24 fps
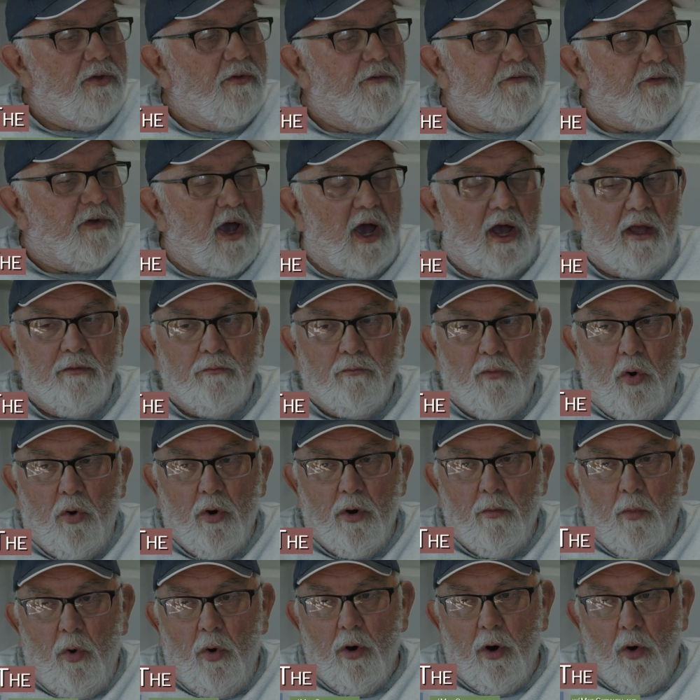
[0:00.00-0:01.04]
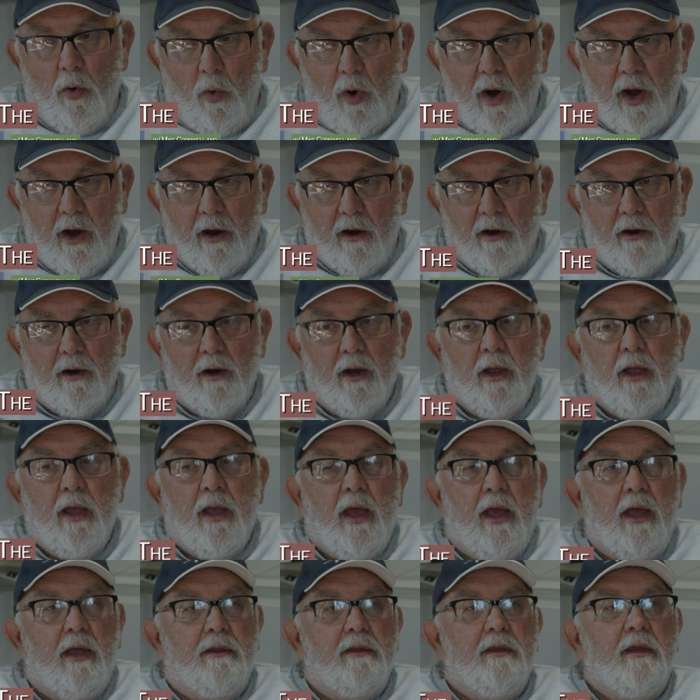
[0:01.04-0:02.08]
you've gotten more and more aware.
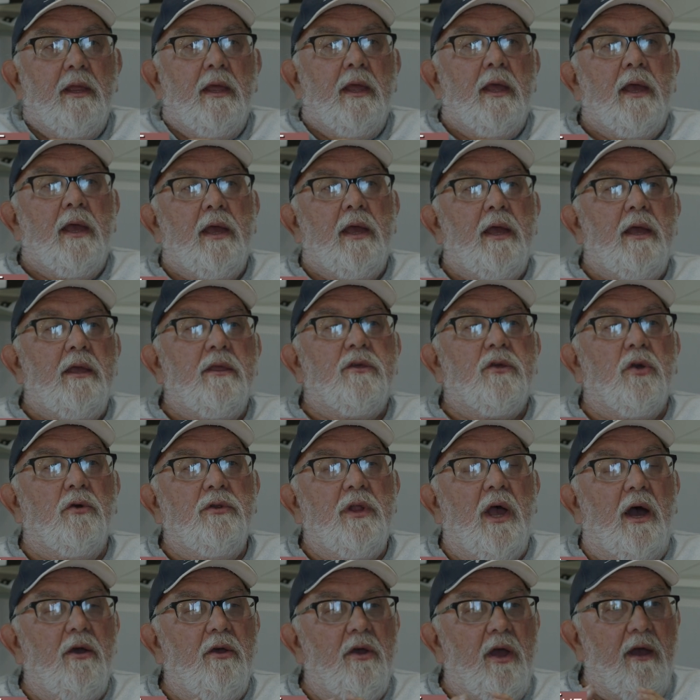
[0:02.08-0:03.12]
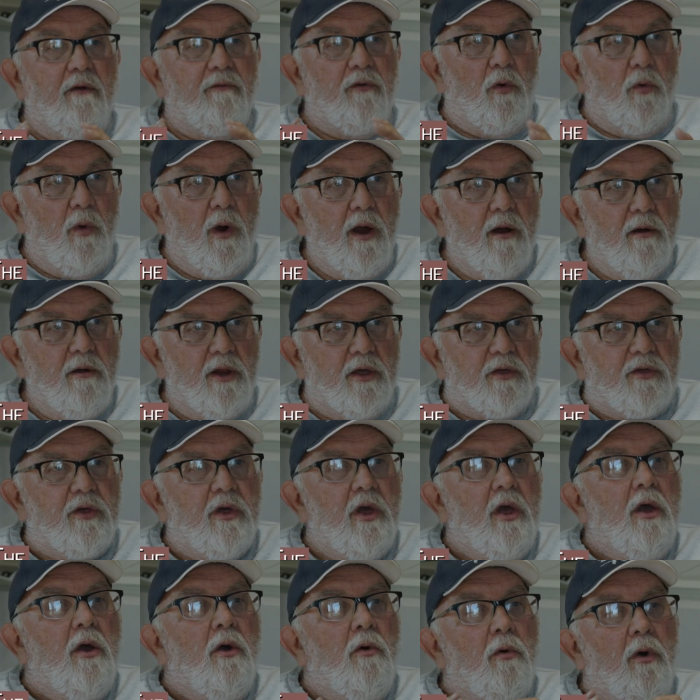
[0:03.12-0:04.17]
And so now you have awareness.
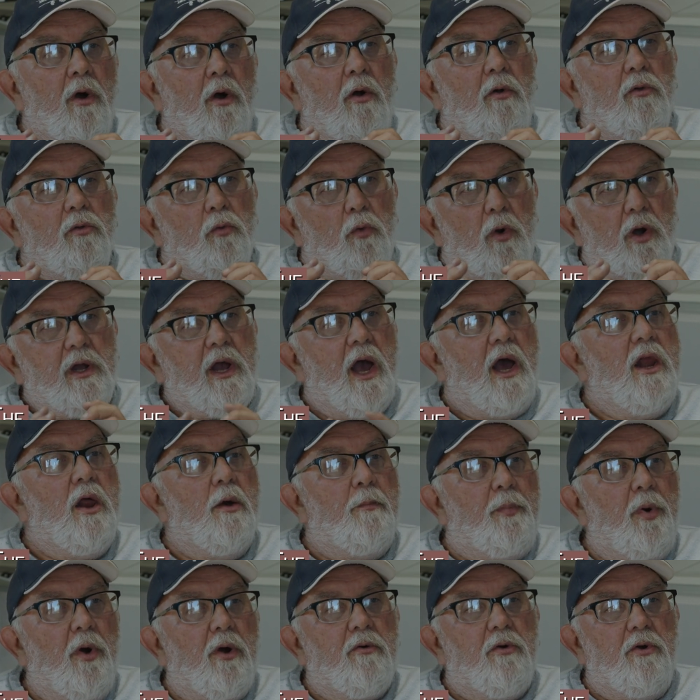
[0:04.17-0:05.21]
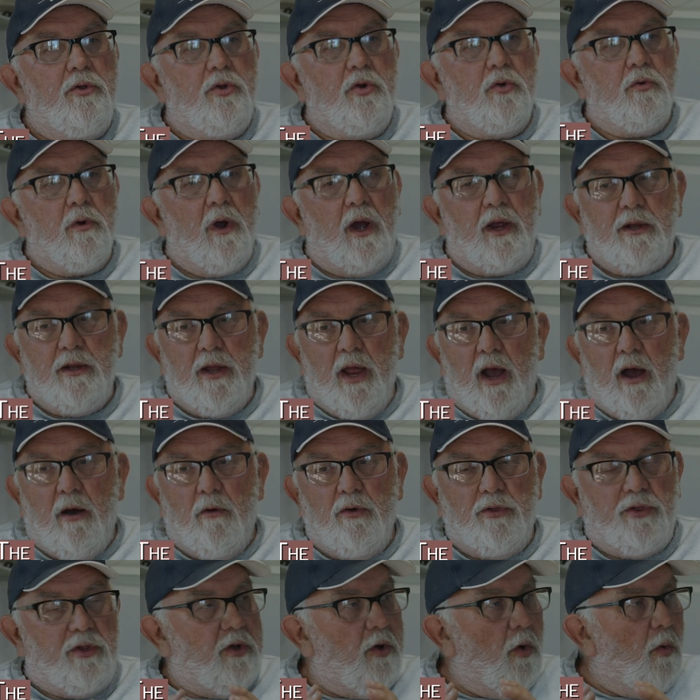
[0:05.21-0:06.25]
Well, what kind of book would you write now
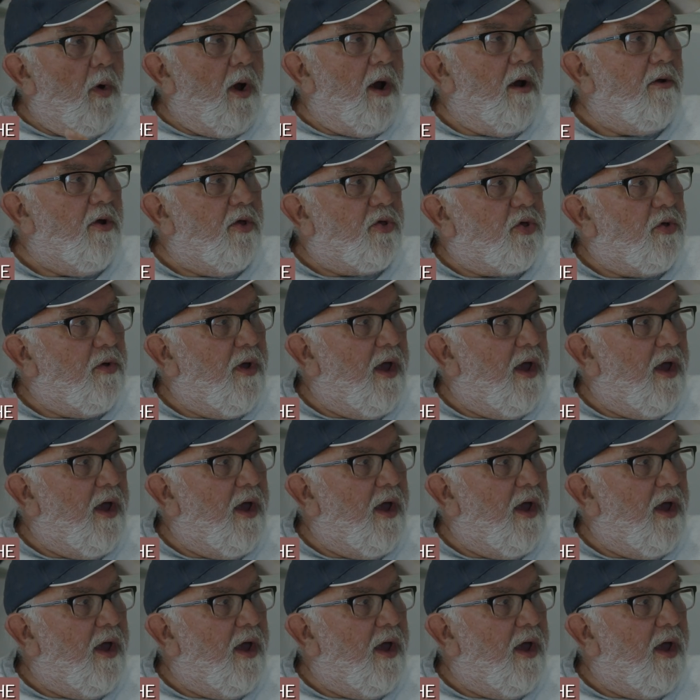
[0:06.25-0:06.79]
with the awareness you